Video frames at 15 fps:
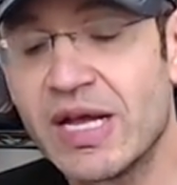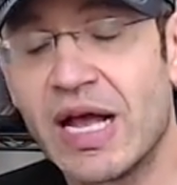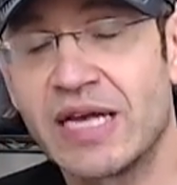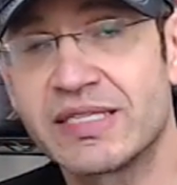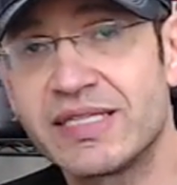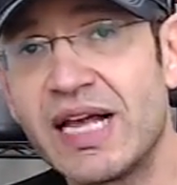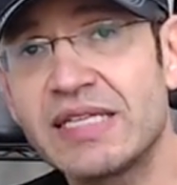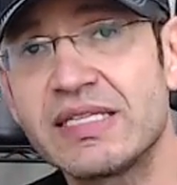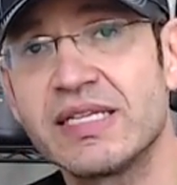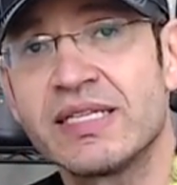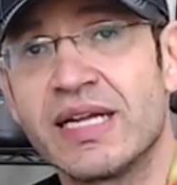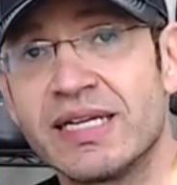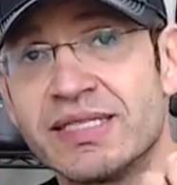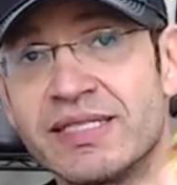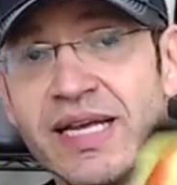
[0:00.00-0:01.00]
Assassin
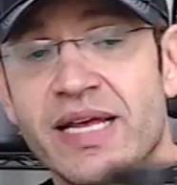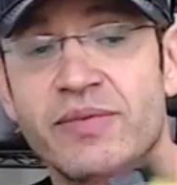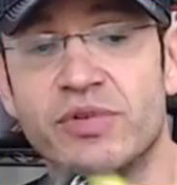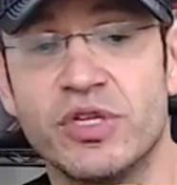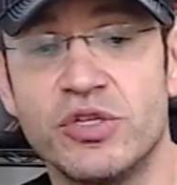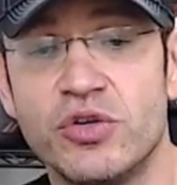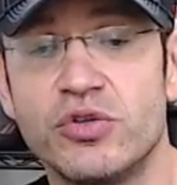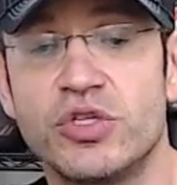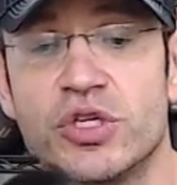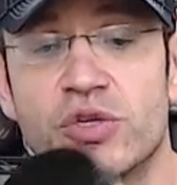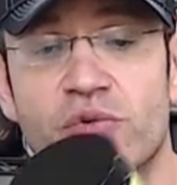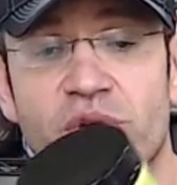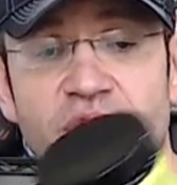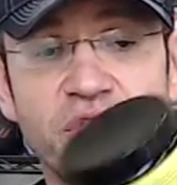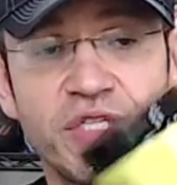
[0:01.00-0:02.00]
Untamed, the new
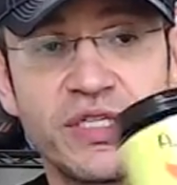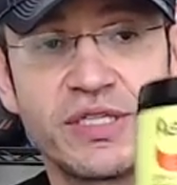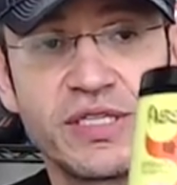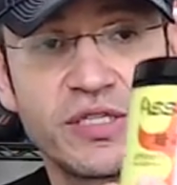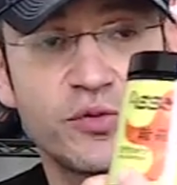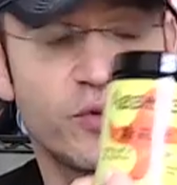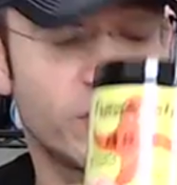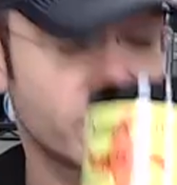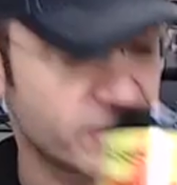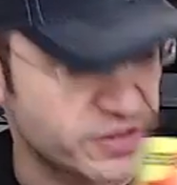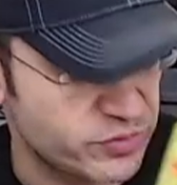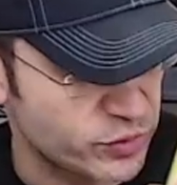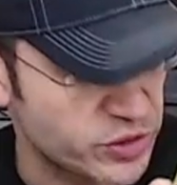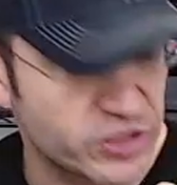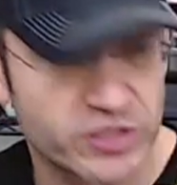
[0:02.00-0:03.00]
generation, this one,
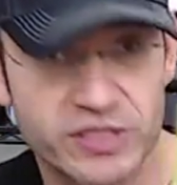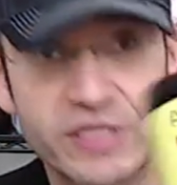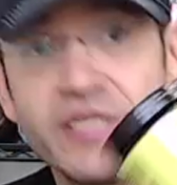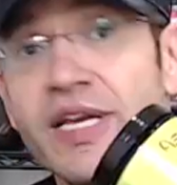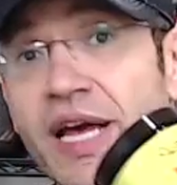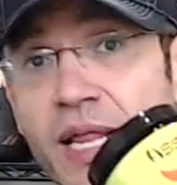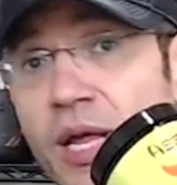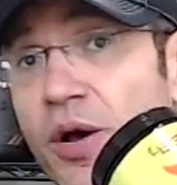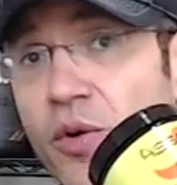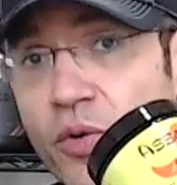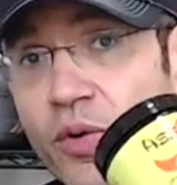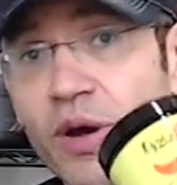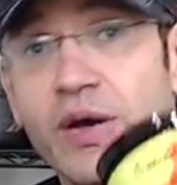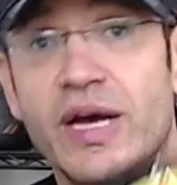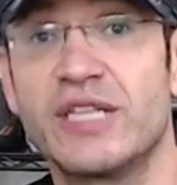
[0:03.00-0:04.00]
which is
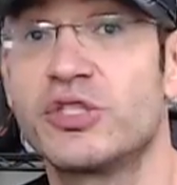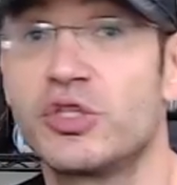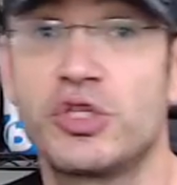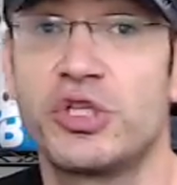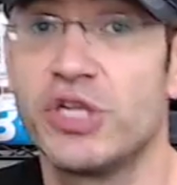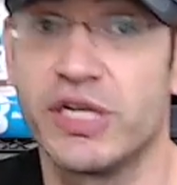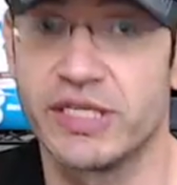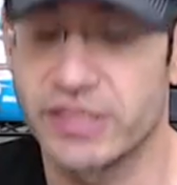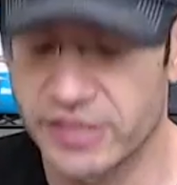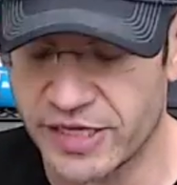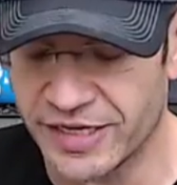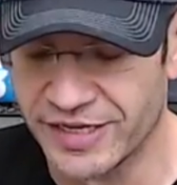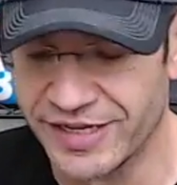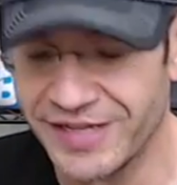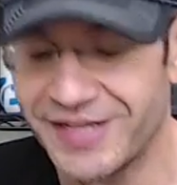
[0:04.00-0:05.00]
yellow as shit,
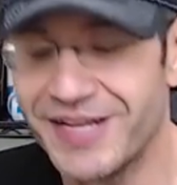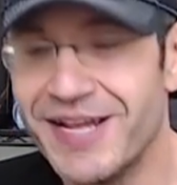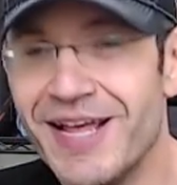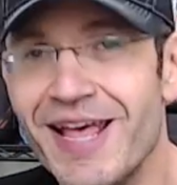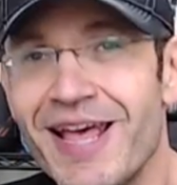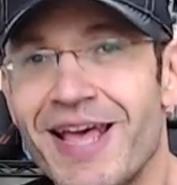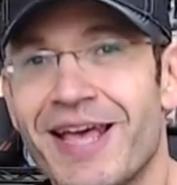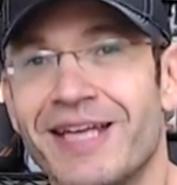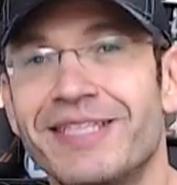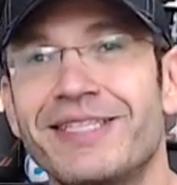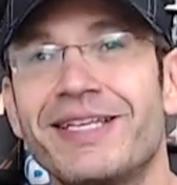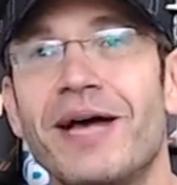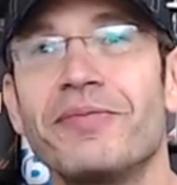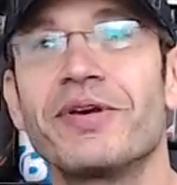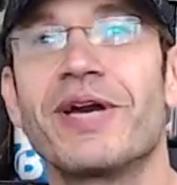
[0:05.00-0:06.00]
is
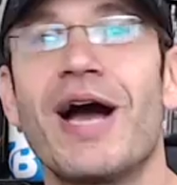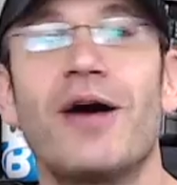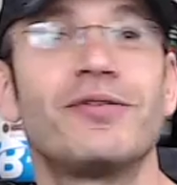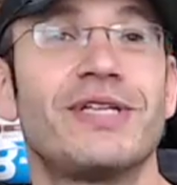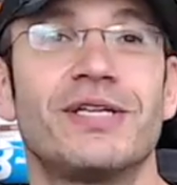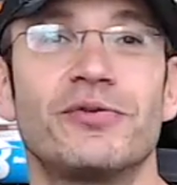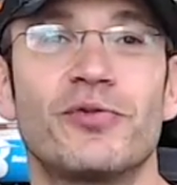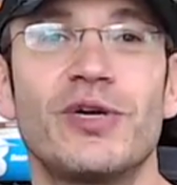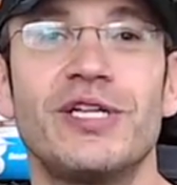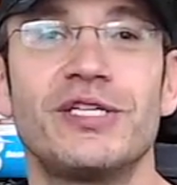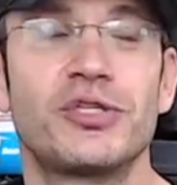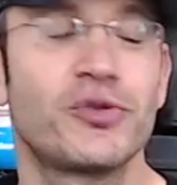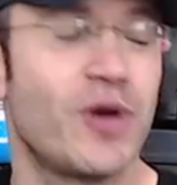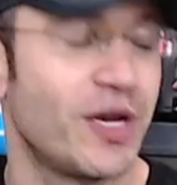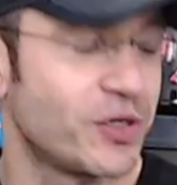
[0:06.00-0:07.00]
coming out and really
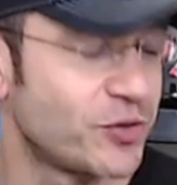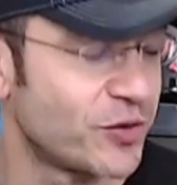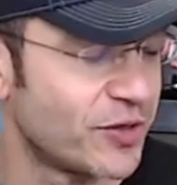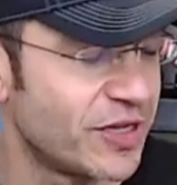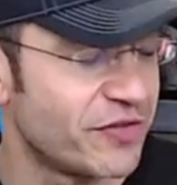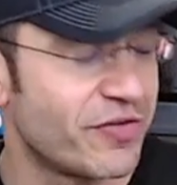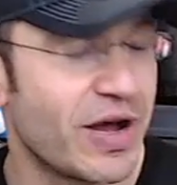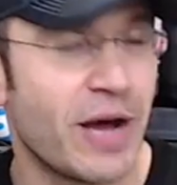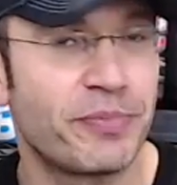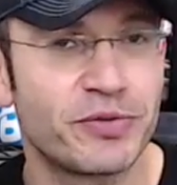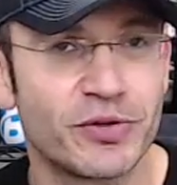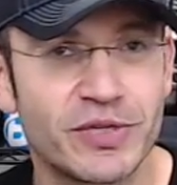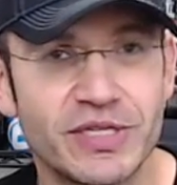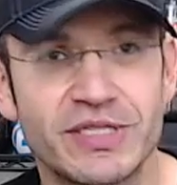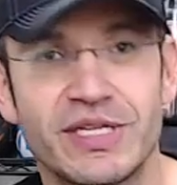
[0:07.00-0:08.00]
trying to live up to
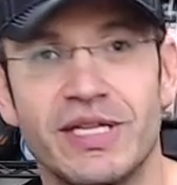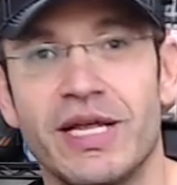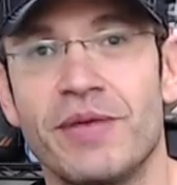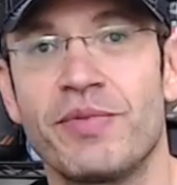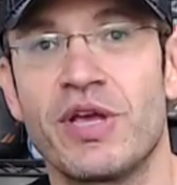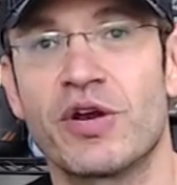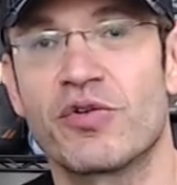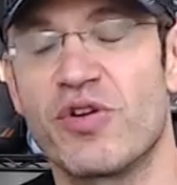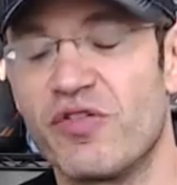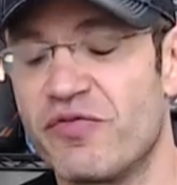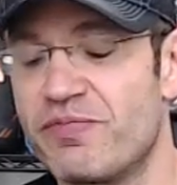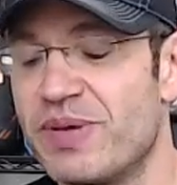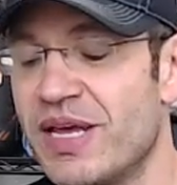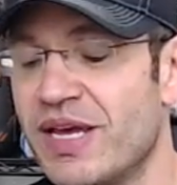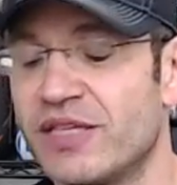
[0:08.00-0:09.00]
this claim here of
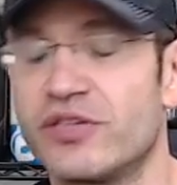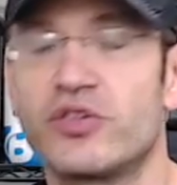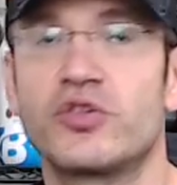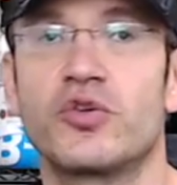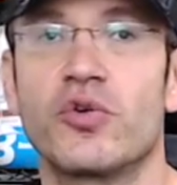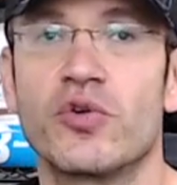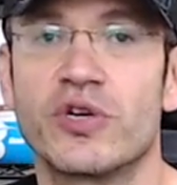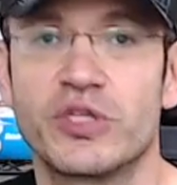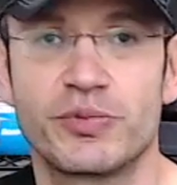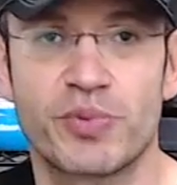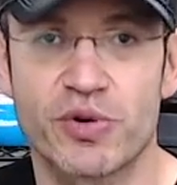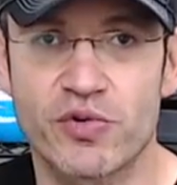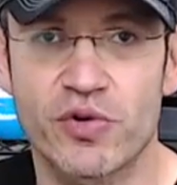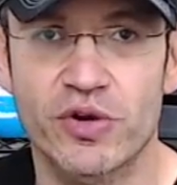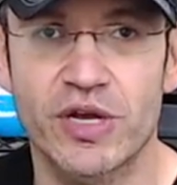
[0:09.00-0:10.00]
being the strongest
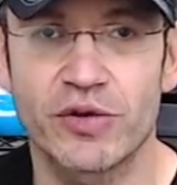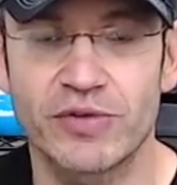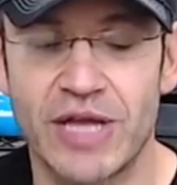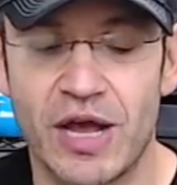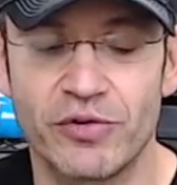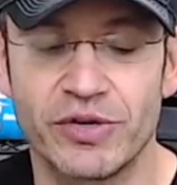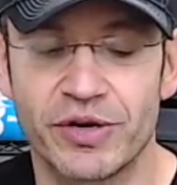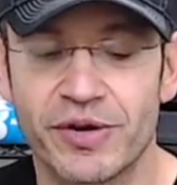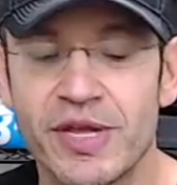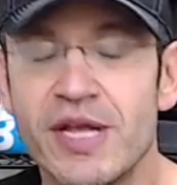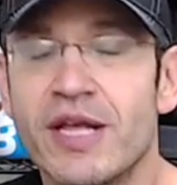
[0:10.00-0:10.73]
pre-workout out there.